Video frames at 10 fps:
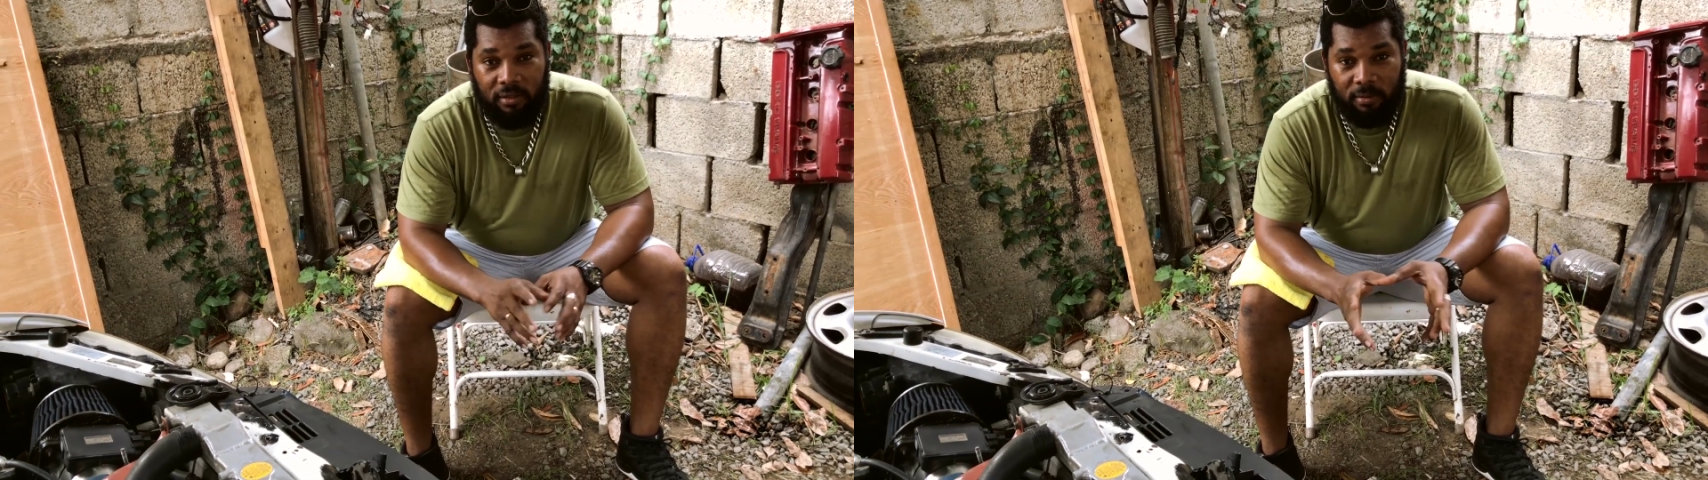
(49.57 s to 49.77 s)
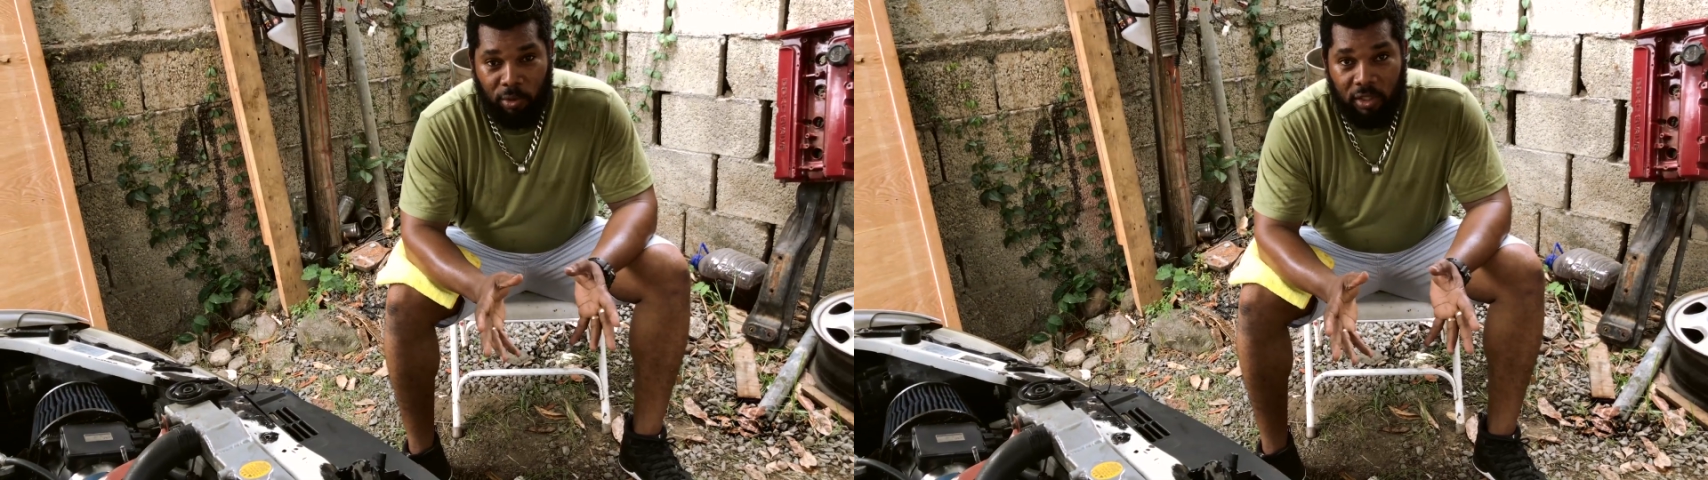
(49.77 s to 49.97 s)

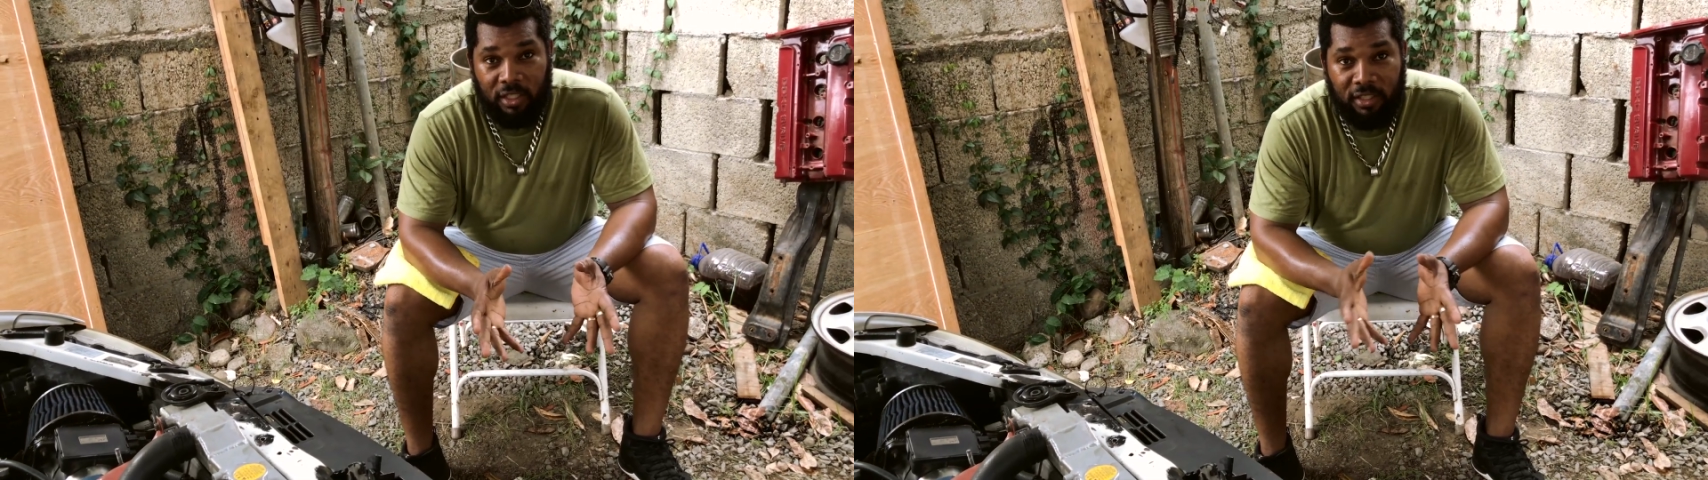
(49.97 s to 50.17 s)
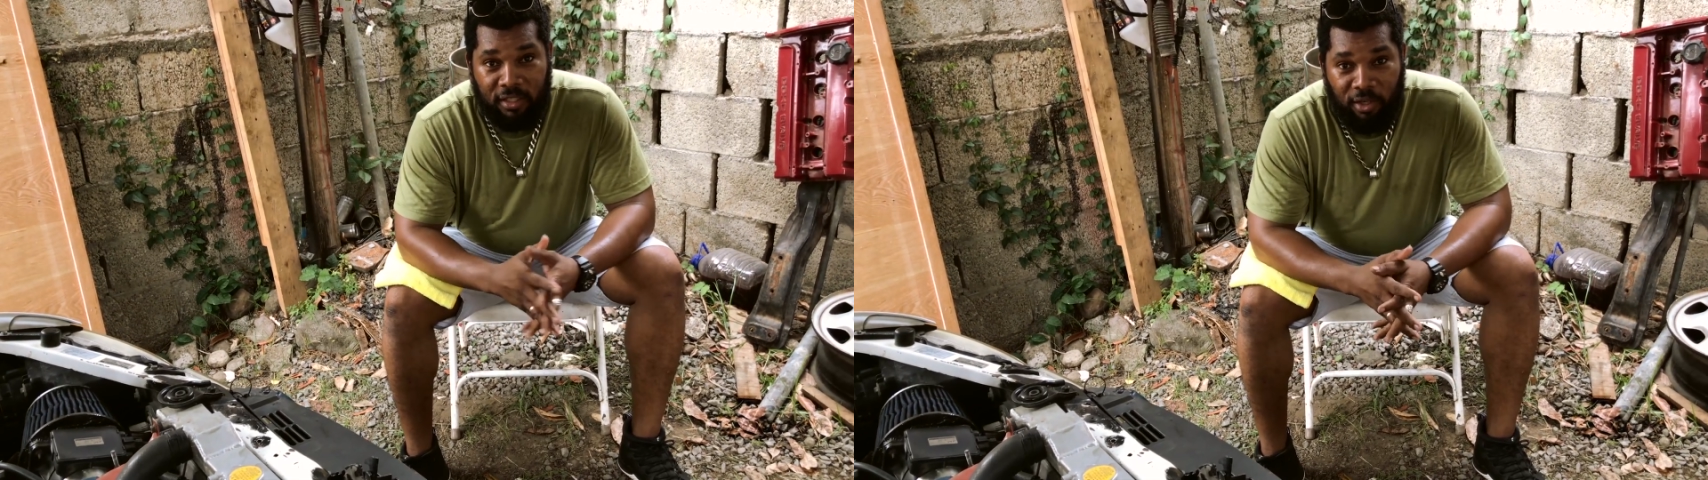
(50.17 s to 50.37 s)
small
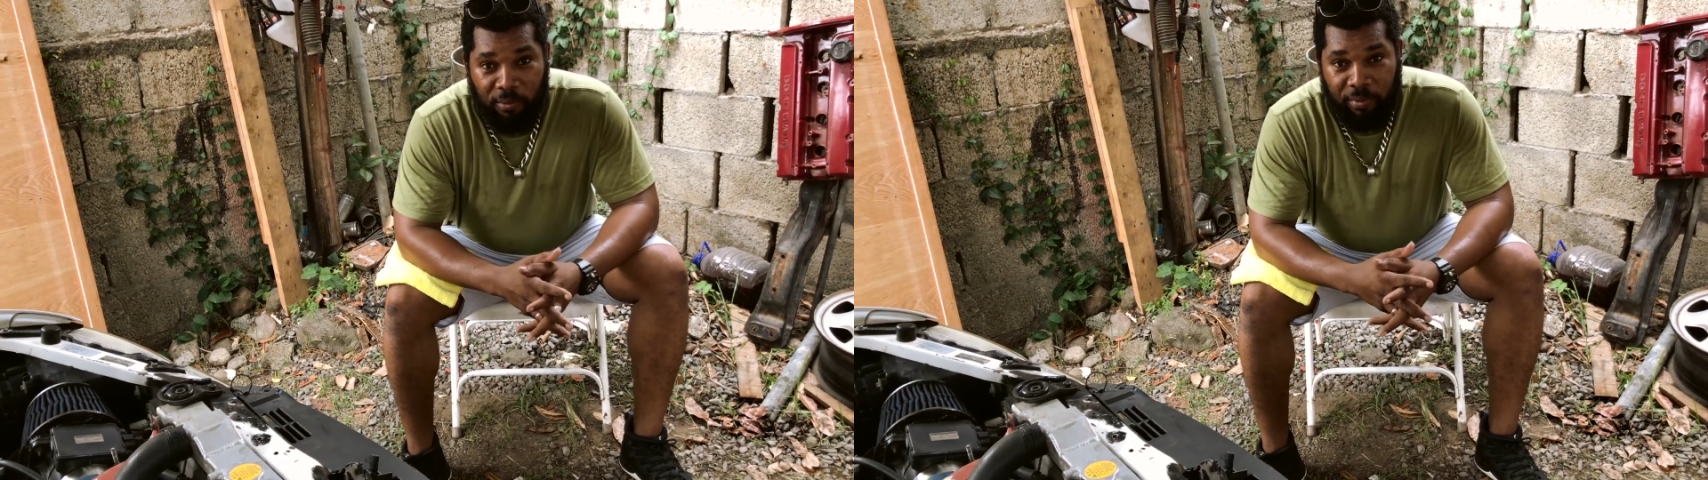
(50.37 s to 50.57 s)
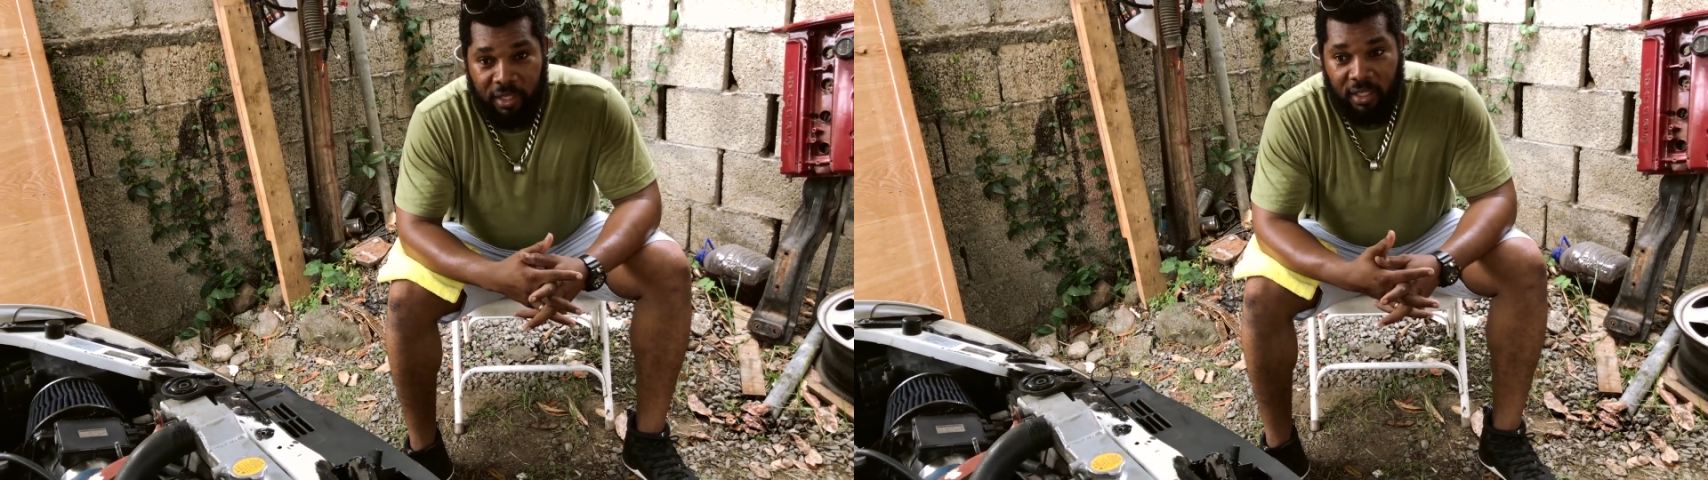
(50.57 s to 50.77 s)
tinting
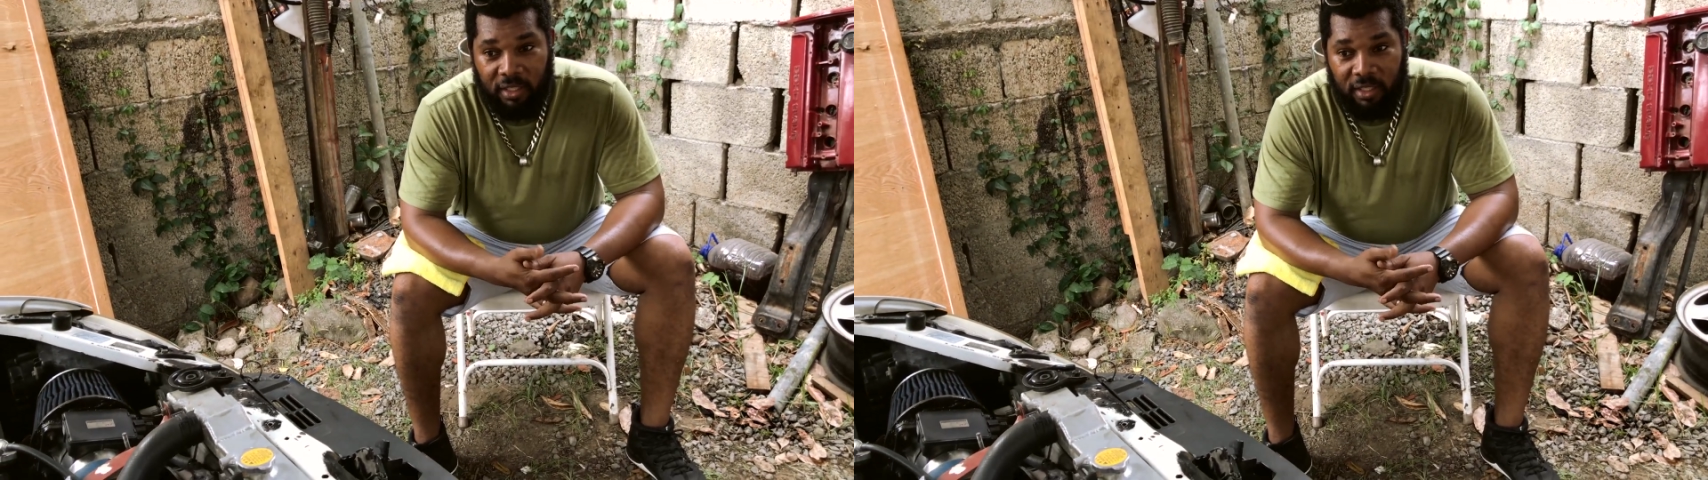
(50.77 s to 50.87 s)
company